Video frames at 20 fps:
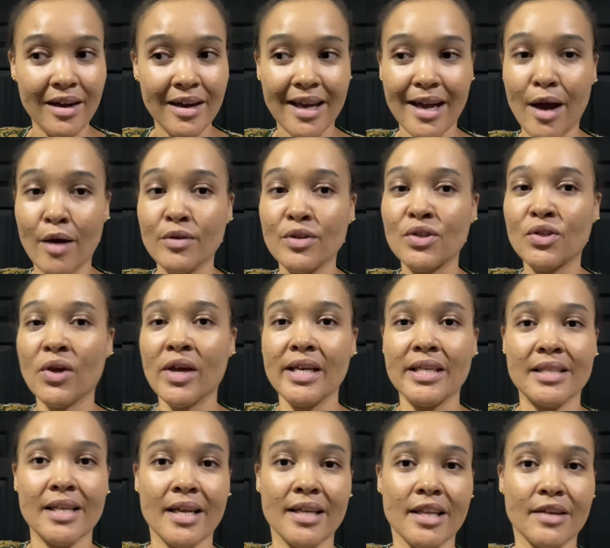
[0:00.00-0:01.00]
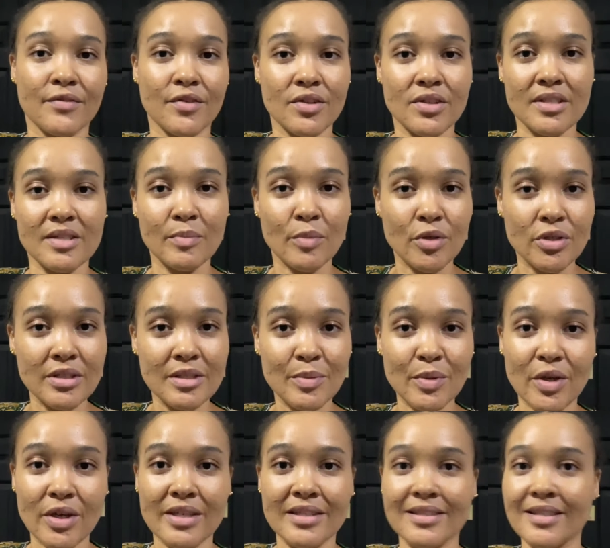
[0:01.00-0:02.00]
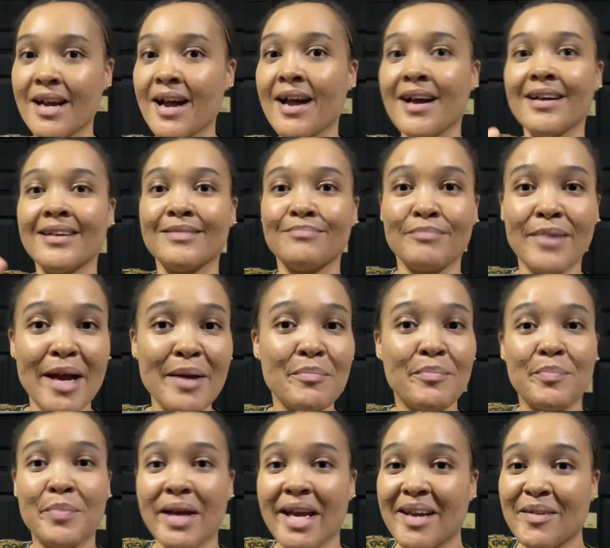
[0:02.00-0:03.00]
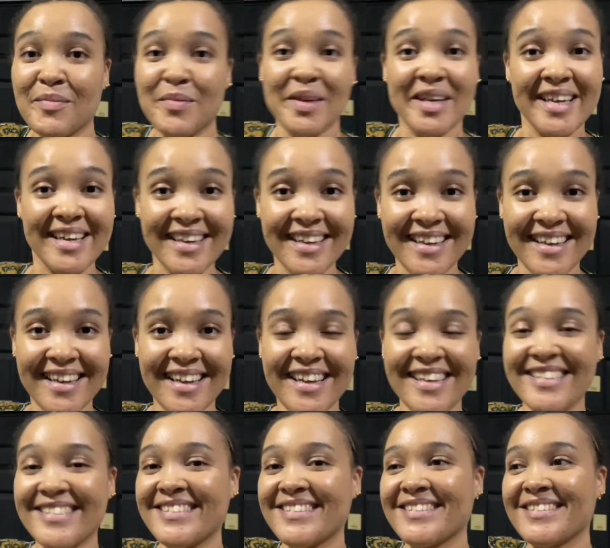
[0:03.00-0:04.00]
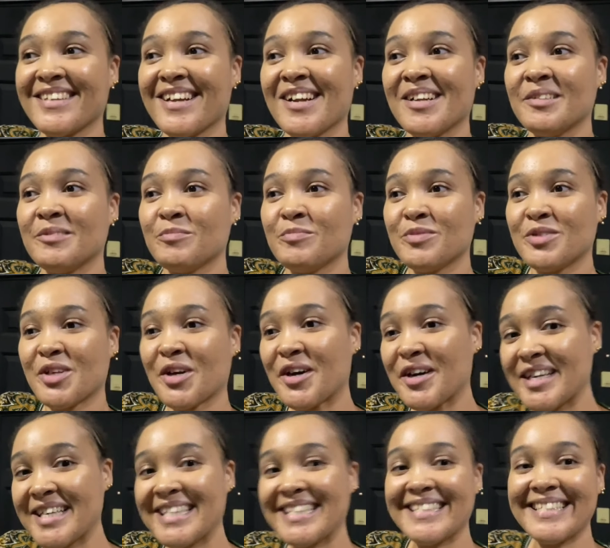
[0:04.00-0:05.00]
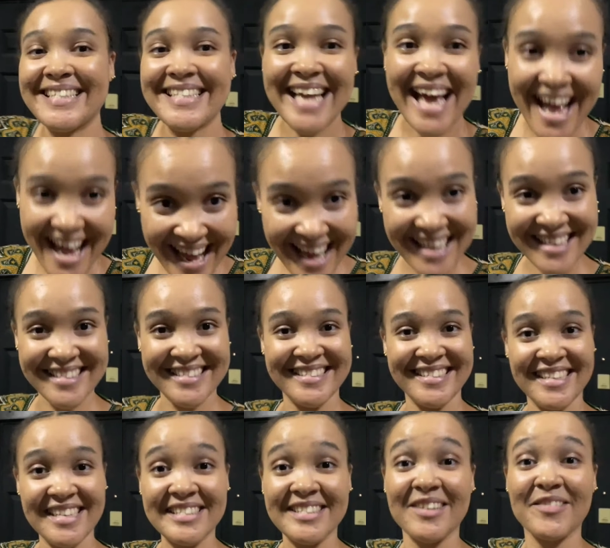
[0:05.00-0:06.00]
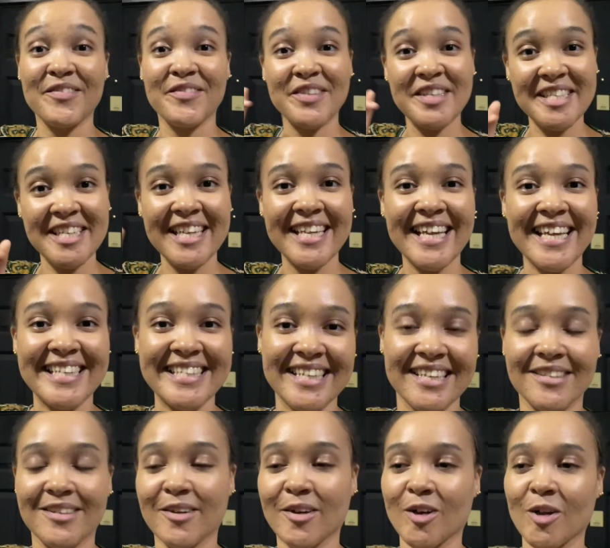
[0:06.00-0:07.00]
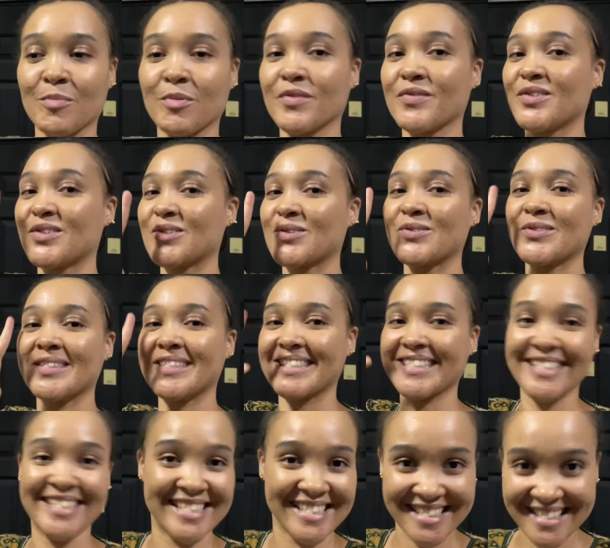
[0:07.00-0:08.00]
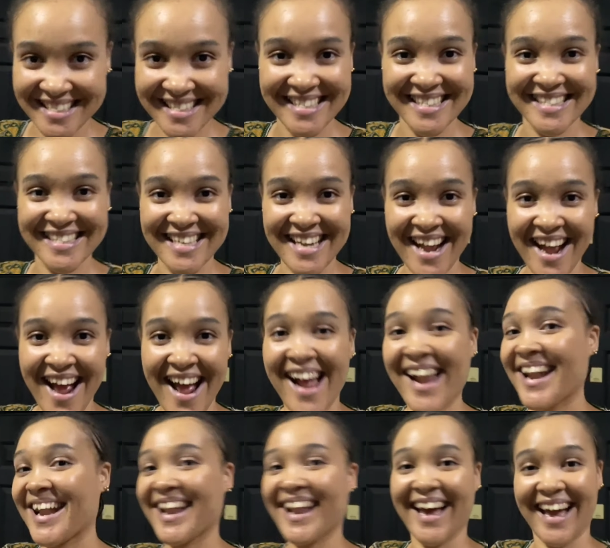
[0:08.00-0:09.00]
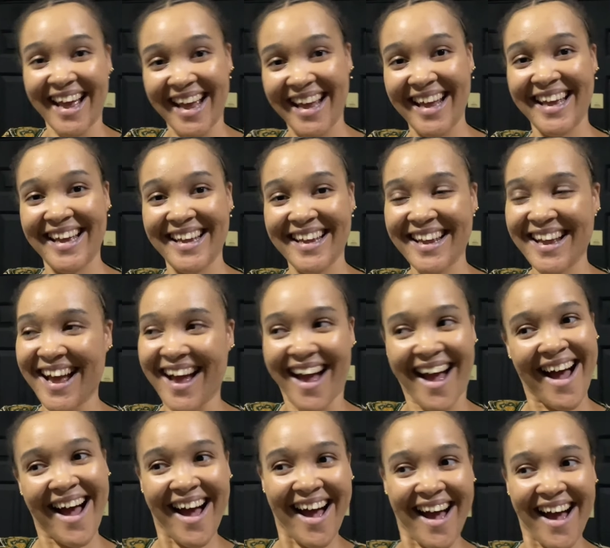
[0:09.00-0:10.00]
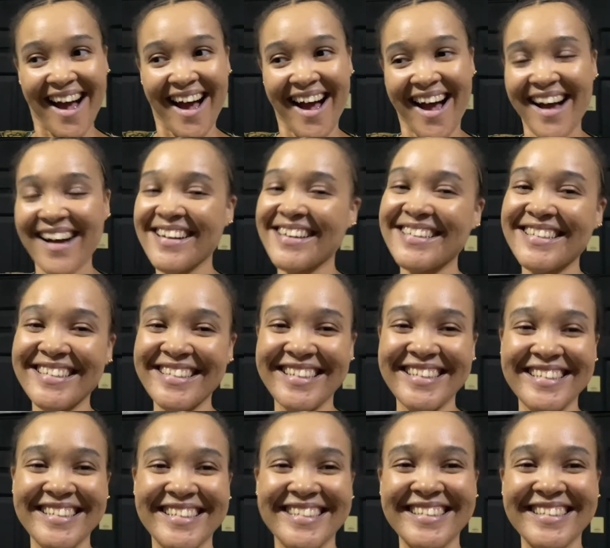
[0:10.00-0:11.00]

Like, I was so excited for this month because my baby is turning 10. He has officially entered the club of 2 digits. Like, ah!